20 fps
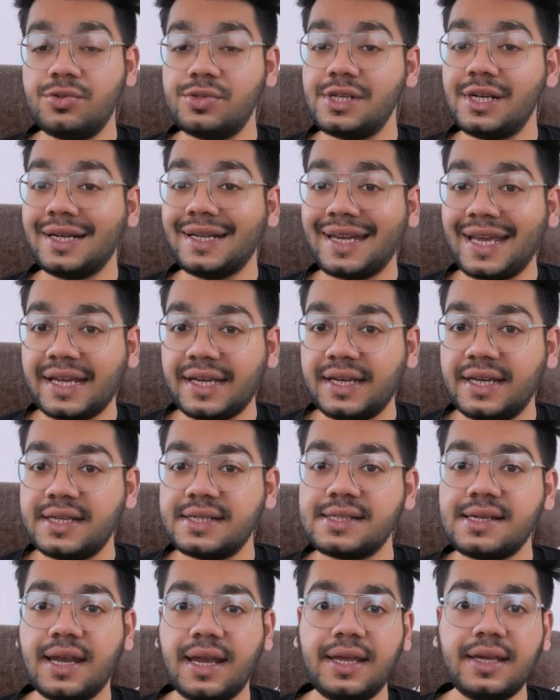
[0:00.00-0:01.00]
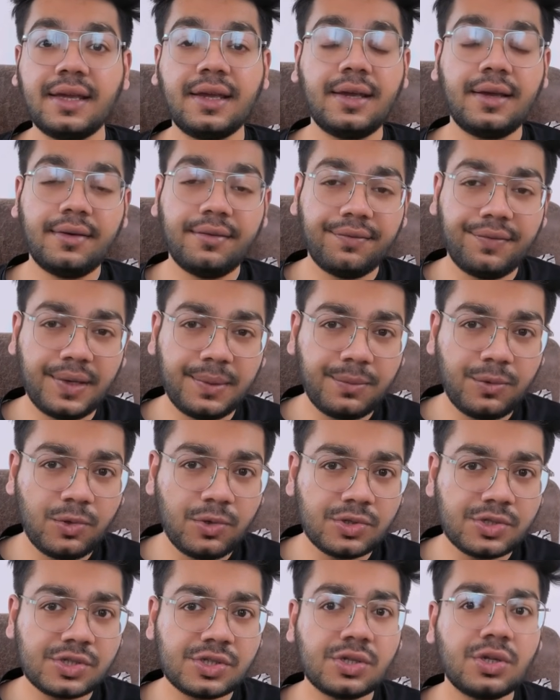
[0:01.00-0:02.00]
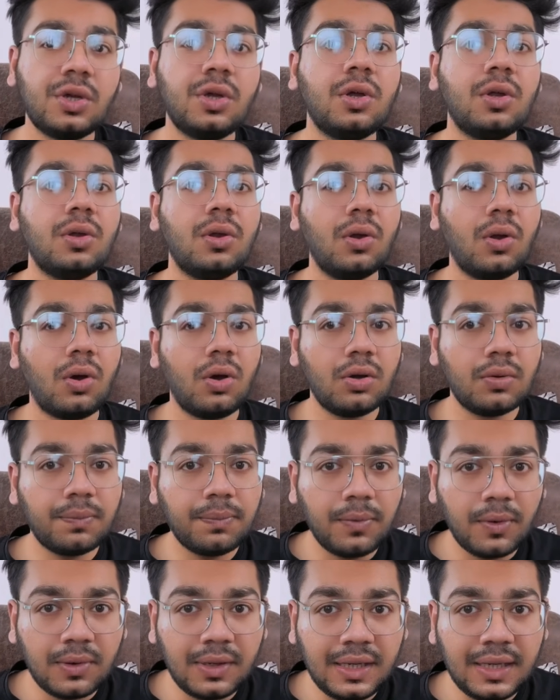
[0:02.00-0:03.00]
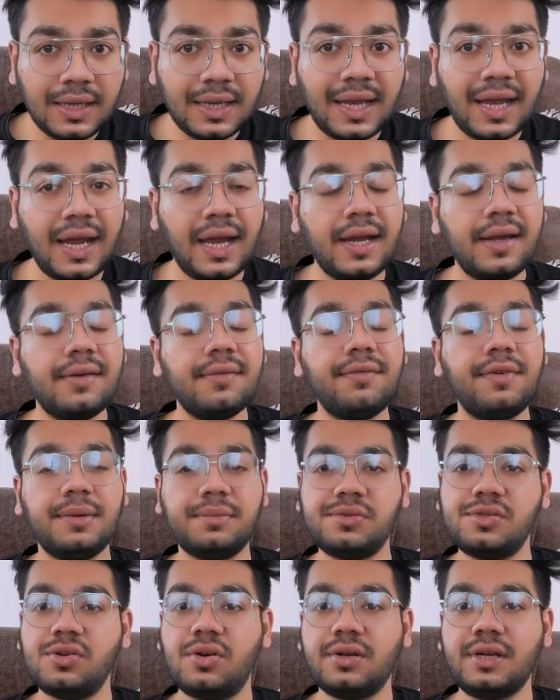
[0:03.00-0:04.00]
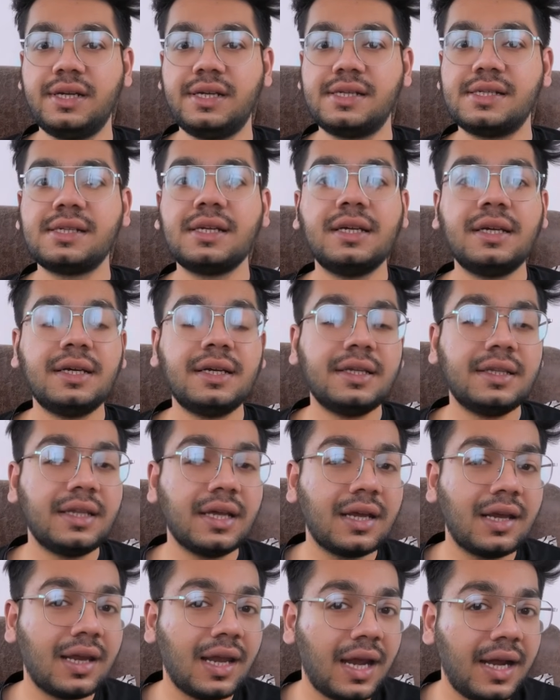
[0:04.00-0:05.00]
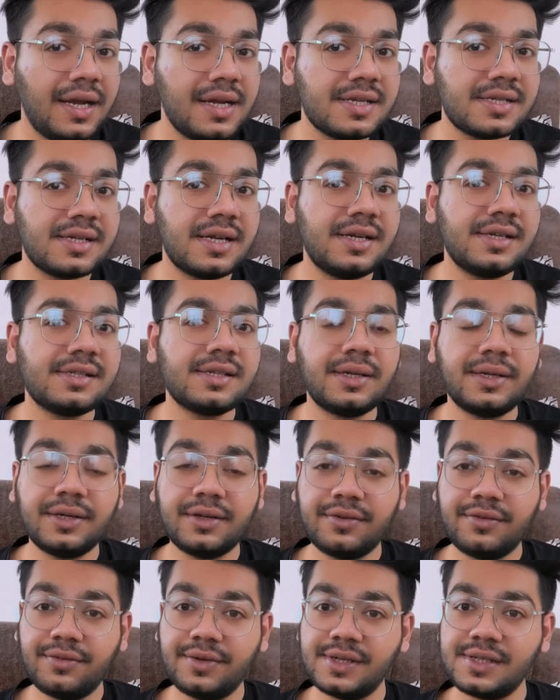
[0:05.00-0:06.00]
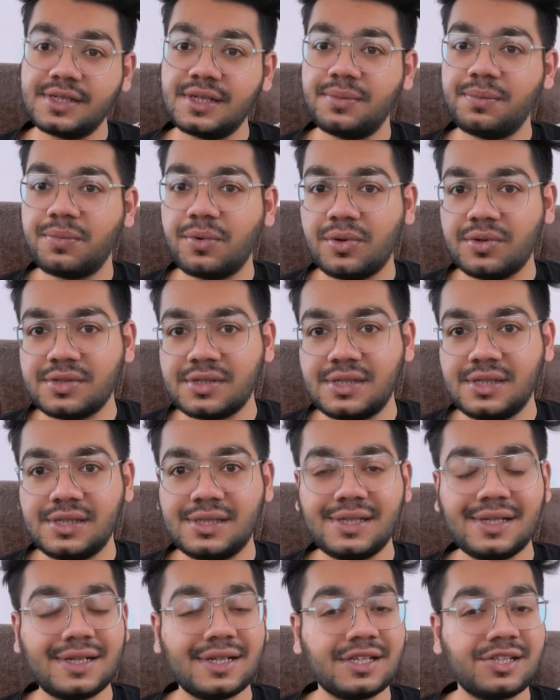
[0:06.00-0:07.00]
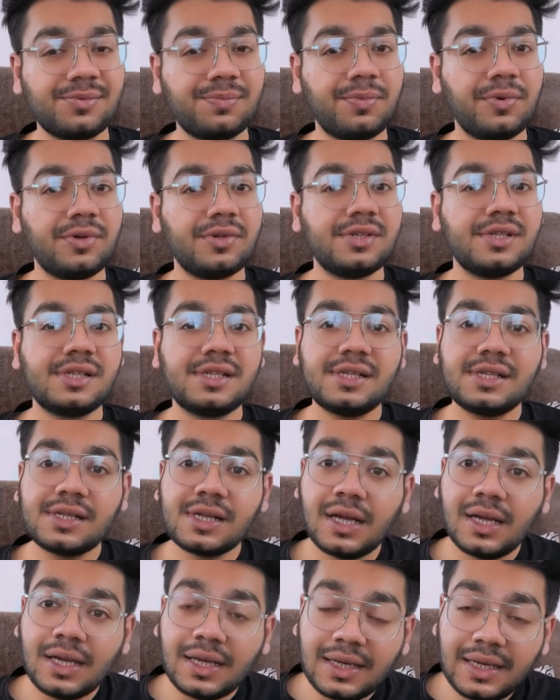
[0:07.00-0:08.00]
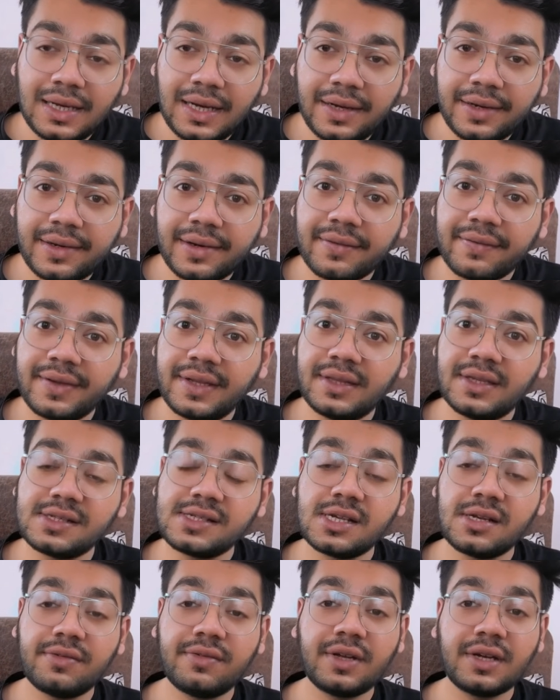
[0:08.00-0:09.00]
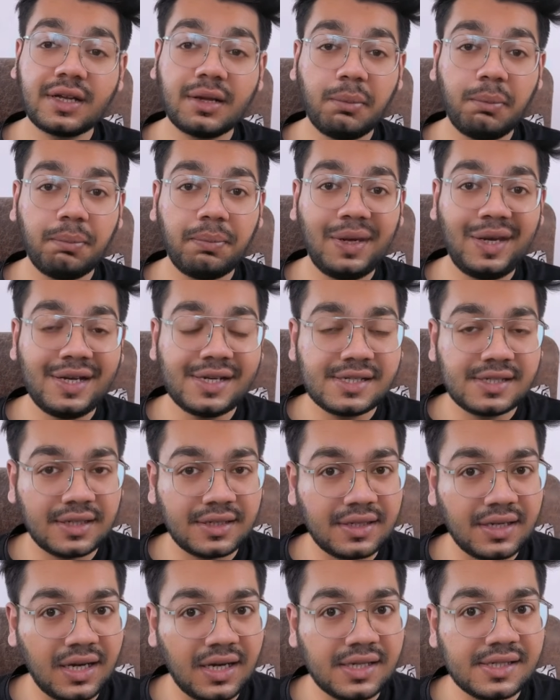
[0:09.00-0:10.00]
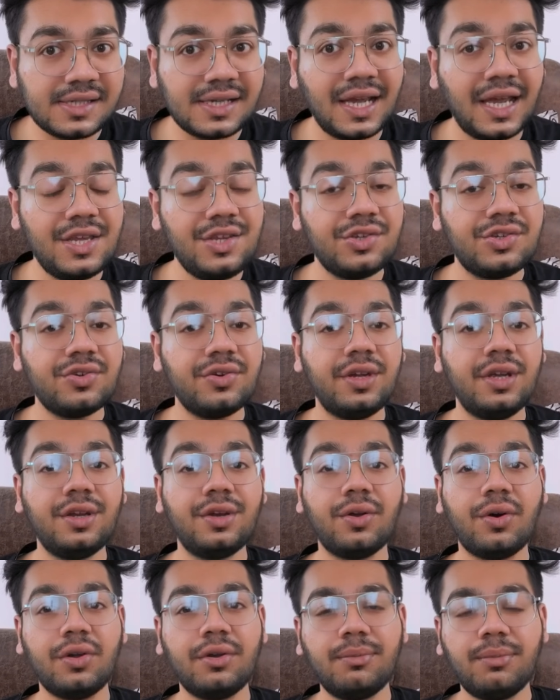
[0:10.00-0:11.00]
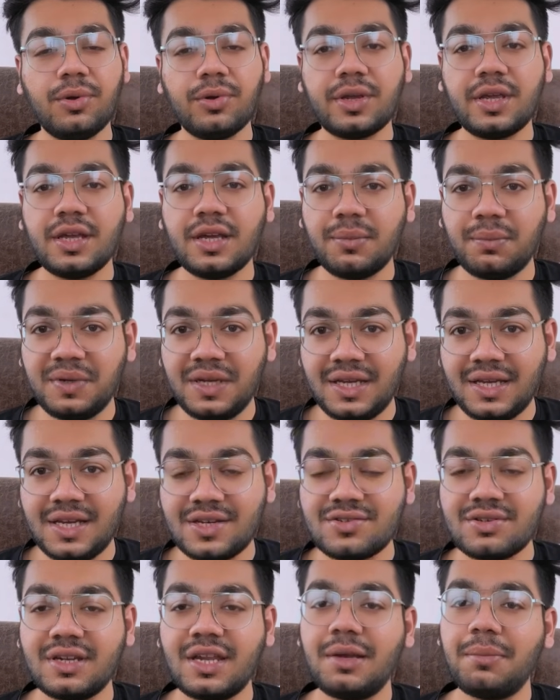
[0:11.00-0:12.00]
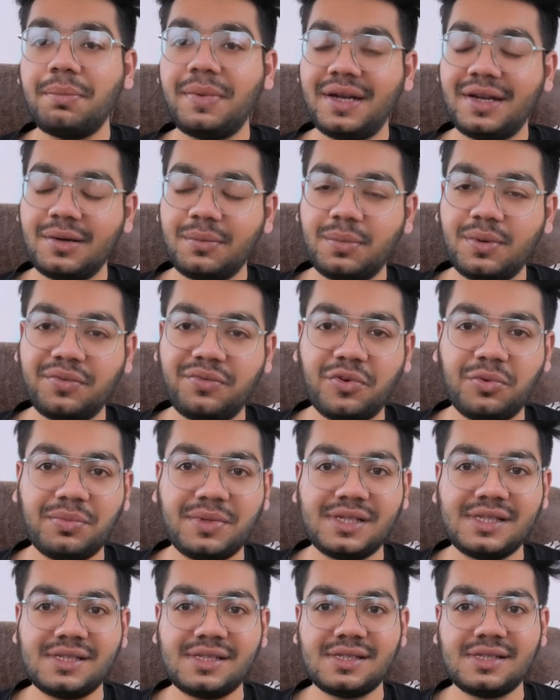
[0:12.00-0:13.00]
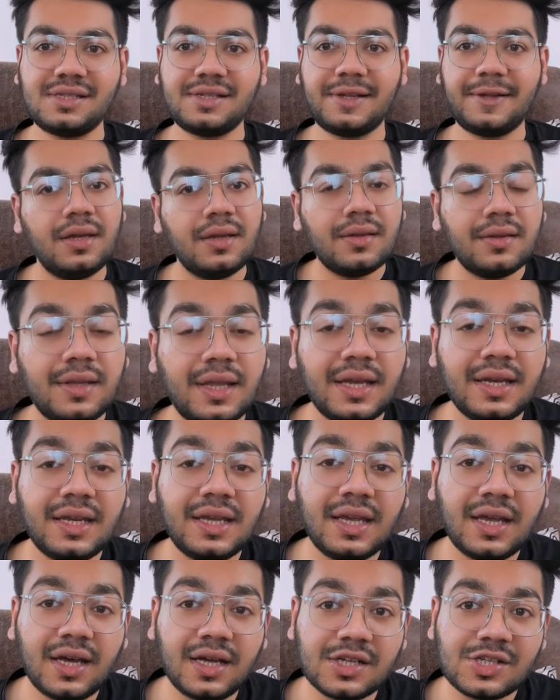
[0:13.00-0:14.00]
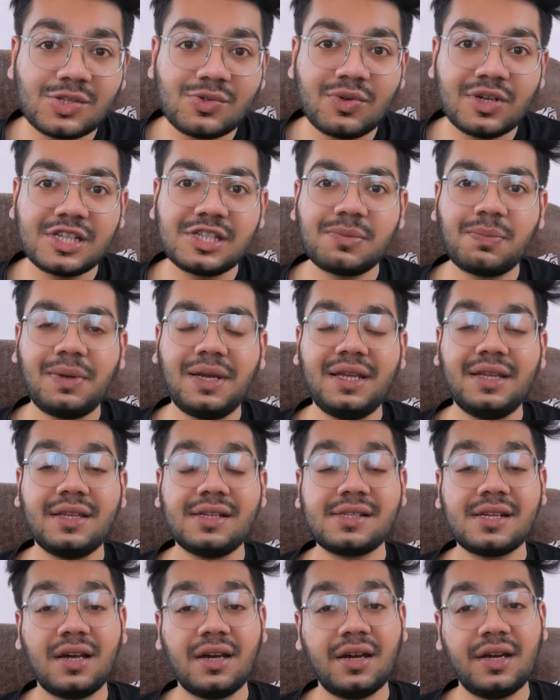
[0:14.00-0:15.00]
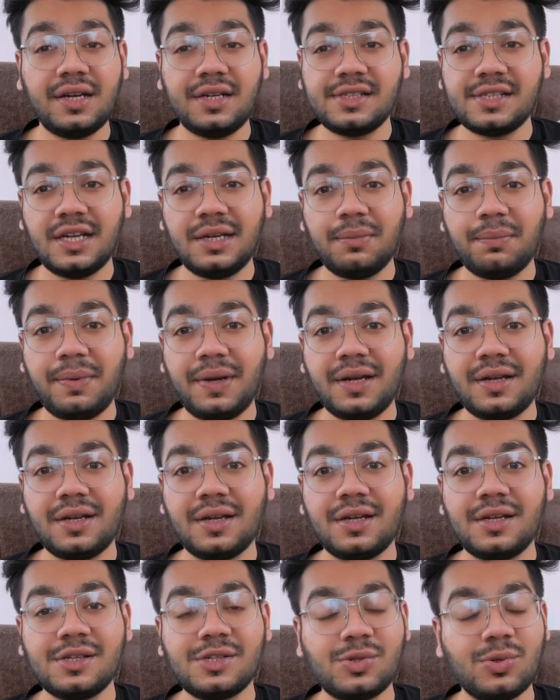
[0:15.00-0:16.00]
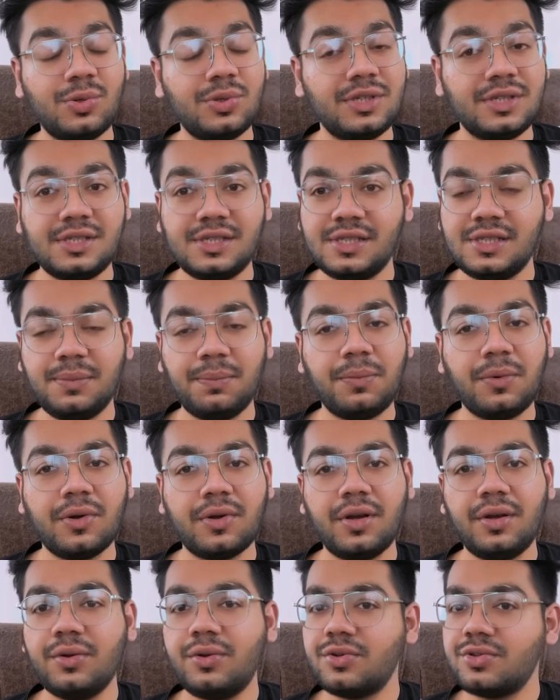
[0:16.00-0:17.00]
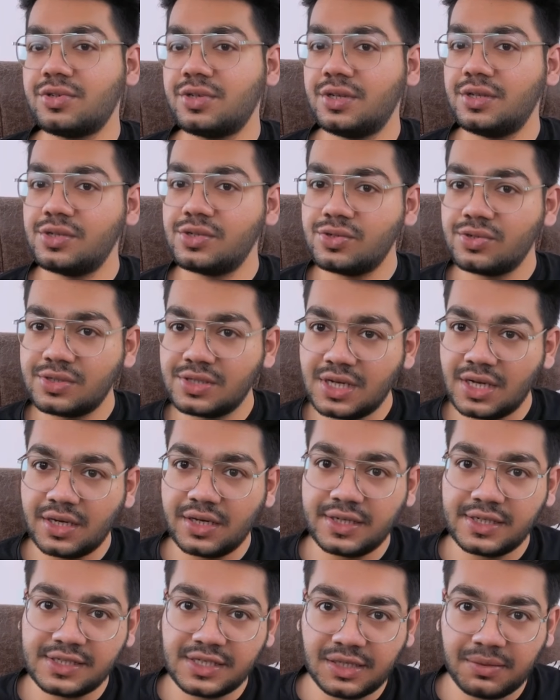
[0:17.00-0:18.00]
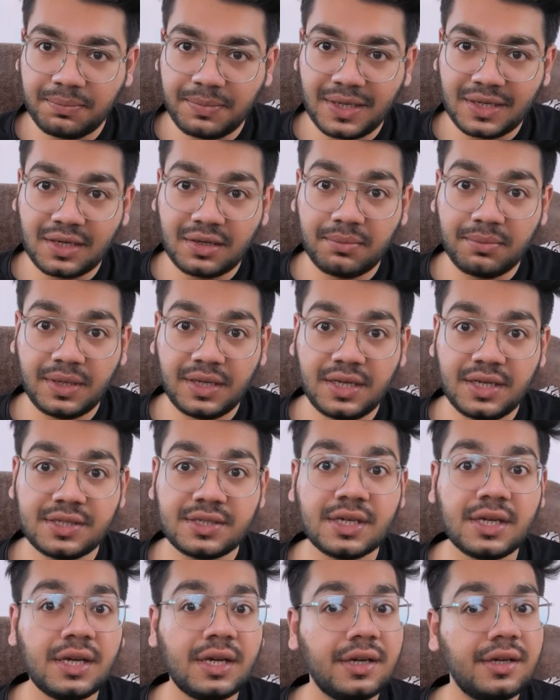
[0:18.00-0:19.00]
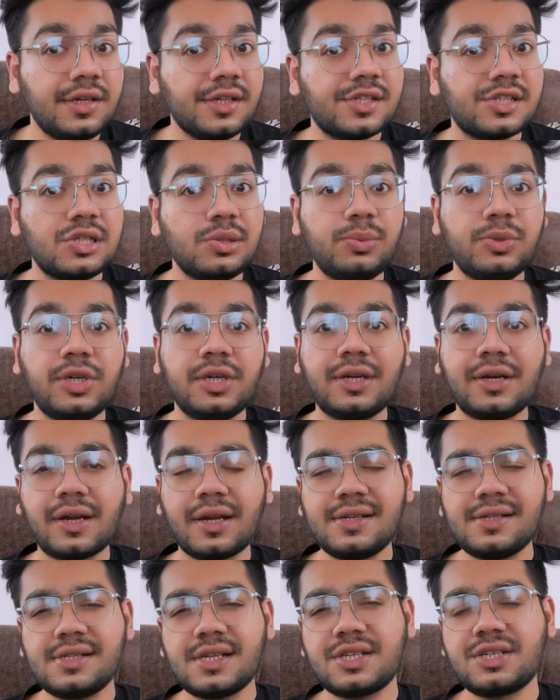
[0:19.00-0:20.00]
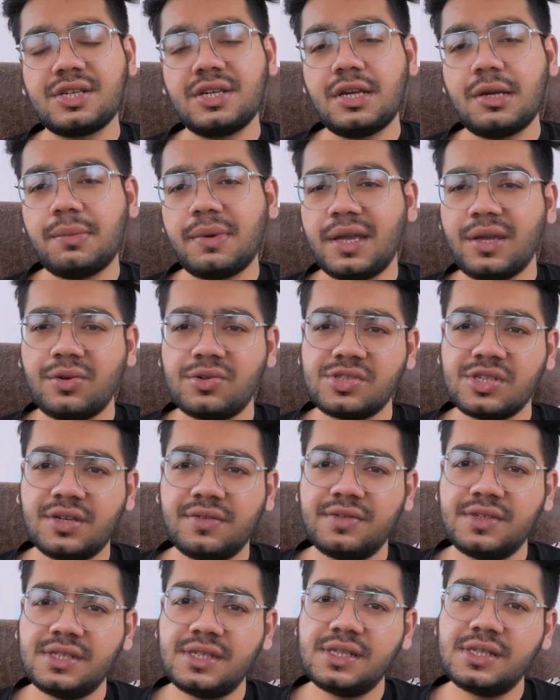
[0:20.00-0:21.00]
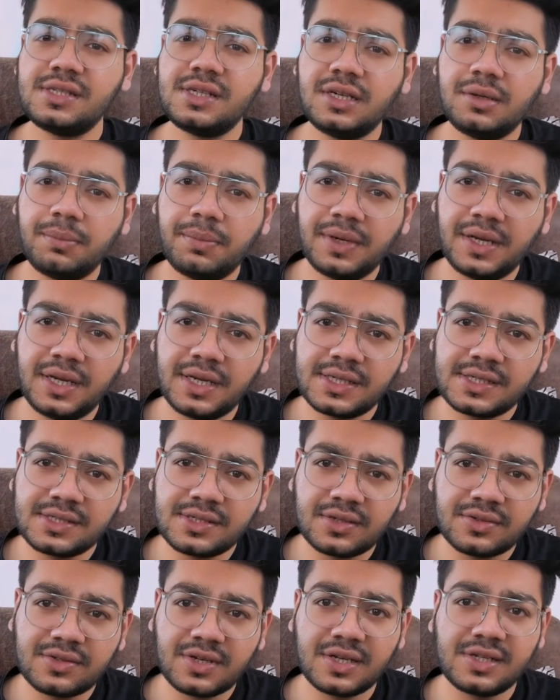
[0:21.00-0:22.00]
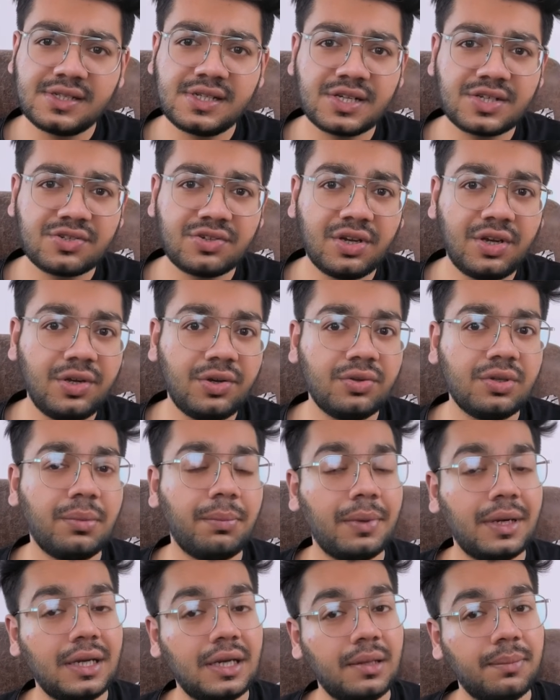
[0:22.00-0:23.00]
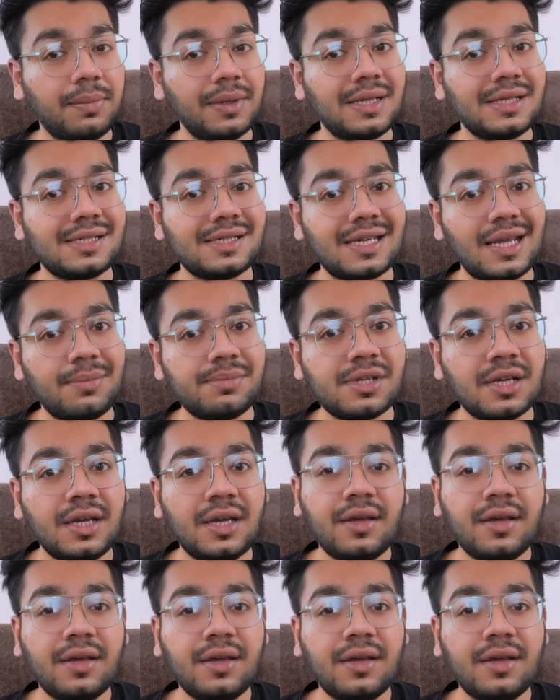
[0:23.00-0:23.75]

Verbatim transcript: using techniques like webhooks, long polling, and WebSockets. The client sends a request and processes the response later when the server completes the task, ensuring non-blocking communication and better performance. Then he asked to explain the Saga design pattern. So this is important question. So Saga design pattern manage distributed transaction in microservices. It breaks the transaction into the multiple steps